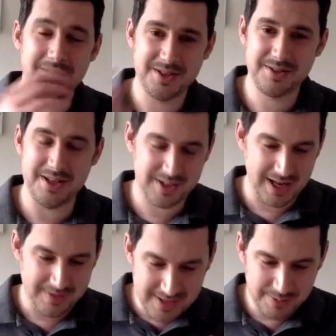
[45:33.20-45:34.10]
there's
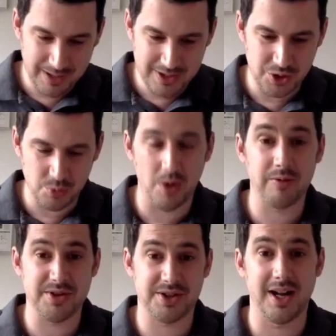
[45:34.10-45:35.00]
kind of disciplines you'd
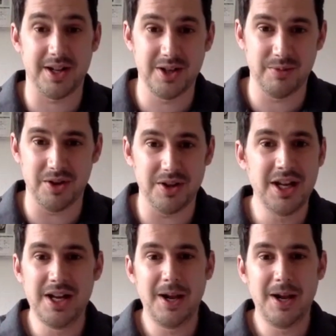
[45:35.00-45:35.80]
want from a startup that,